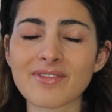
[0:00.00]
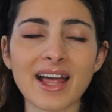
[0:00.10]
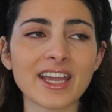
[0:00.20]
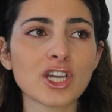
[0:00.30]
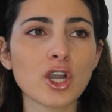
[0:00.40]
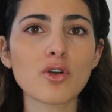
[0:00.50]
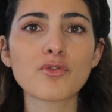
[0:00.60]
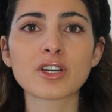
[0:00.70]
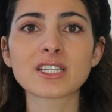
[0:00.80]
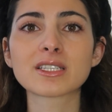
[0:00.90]
Like, go
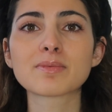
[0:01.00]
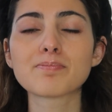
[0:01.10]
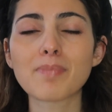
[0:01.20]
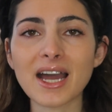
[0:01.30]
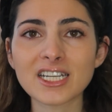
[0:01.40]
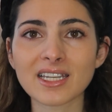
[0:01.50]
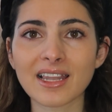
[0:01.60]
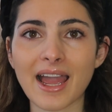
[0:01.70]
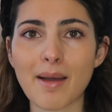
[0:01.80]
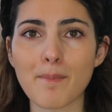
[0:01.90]
for a special
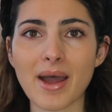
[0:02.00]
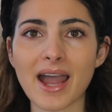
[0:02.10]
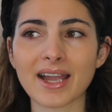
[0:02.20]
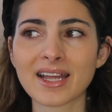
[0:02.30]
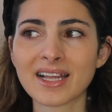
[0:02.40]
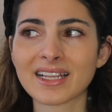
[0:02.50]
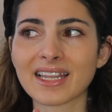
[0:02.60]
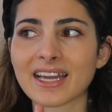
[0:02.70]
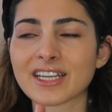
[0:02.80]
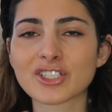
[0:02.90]
handbag,
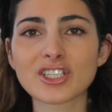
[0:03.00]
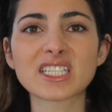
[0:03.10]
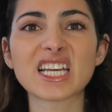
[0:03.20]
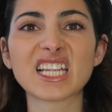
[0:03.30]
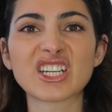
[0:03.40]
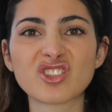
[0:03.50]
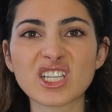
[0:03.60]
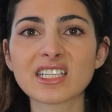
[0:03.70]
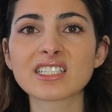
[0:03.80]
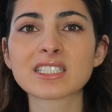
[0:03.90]
like just a
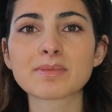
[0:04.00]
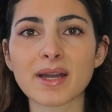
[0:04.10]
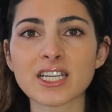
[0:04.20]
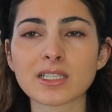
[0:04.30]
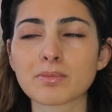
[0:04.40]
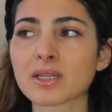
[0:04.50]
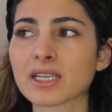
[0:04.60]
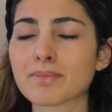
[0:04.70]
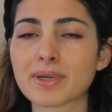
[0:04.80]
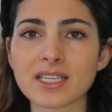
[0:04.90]
real special
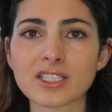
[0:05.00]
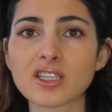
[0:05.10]
piece.